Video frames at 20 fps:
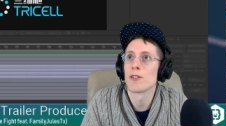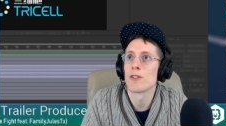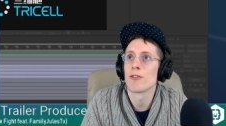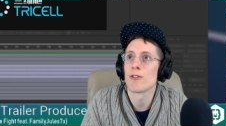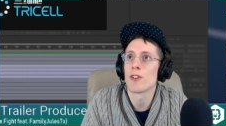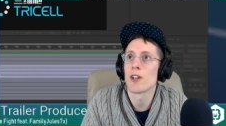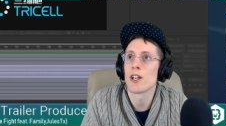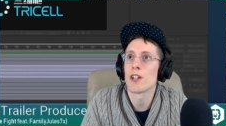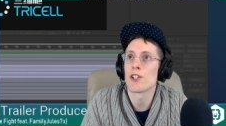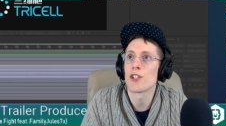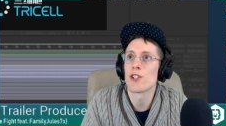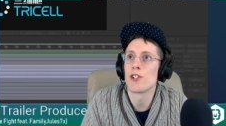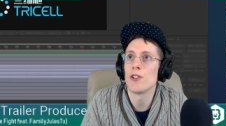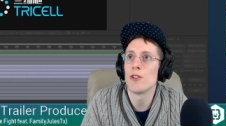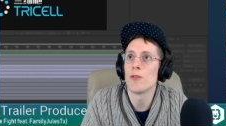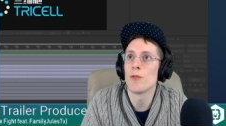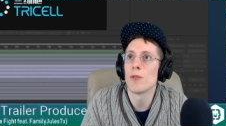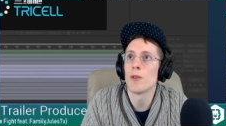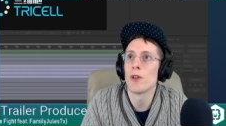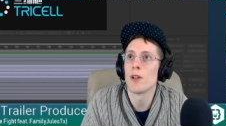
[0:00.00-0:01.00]
fresh
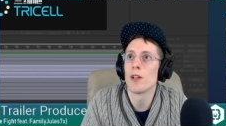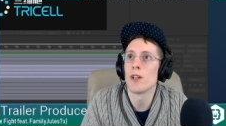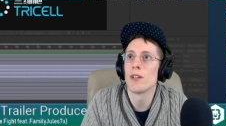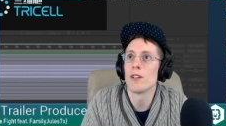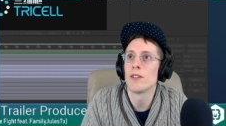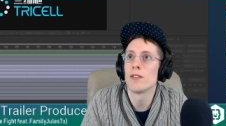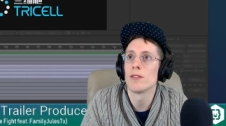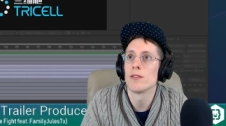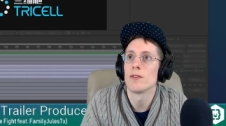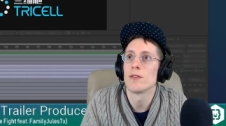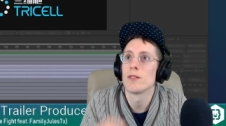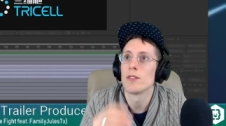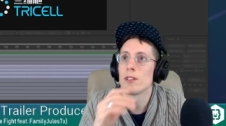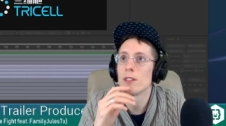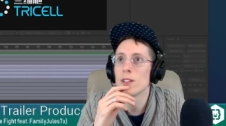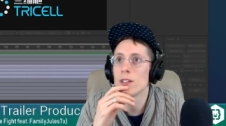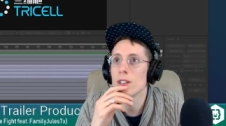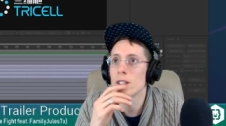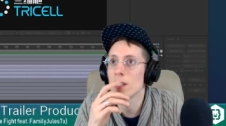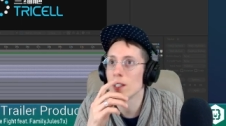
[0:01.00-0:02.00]
new one.
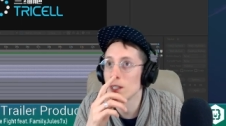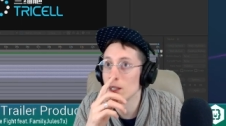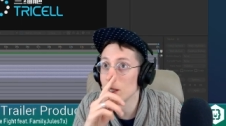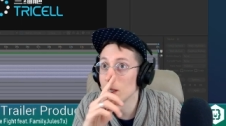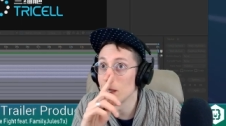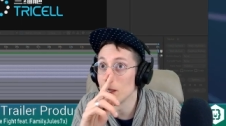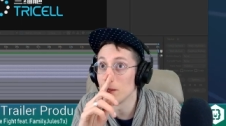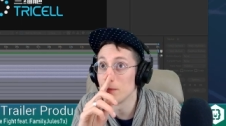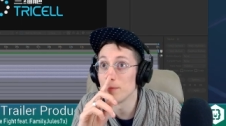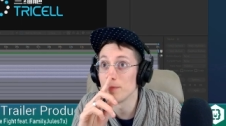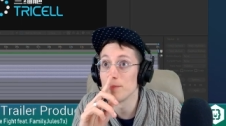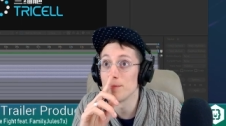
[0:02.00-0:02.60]
Let's